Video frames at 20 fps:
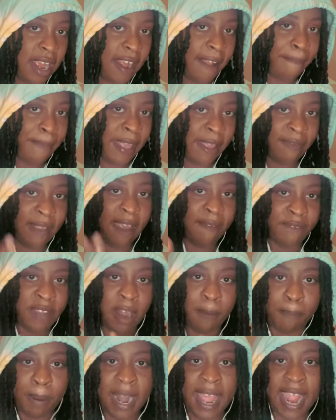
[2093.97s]
and if
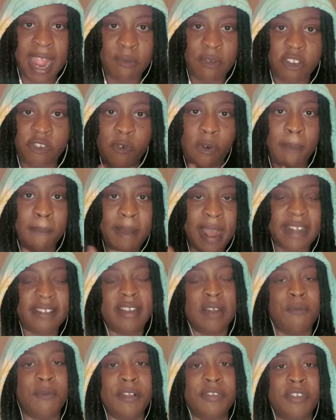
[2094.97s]
they're playing with you or
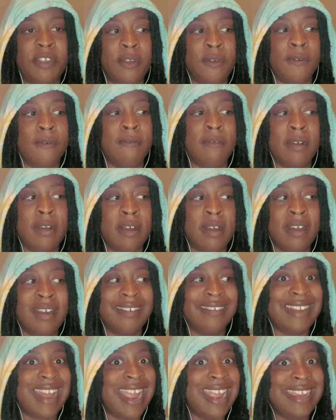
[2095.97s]
messing with you,
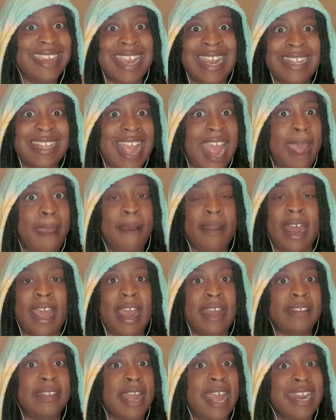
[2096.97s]
they get that. Like
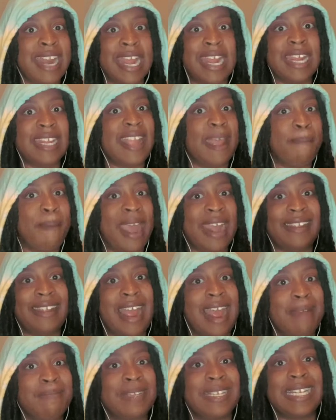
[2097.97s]
I said, they get that back
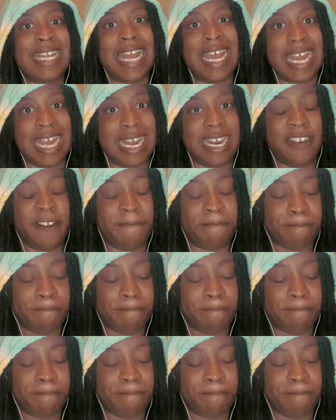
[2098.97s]
times 10.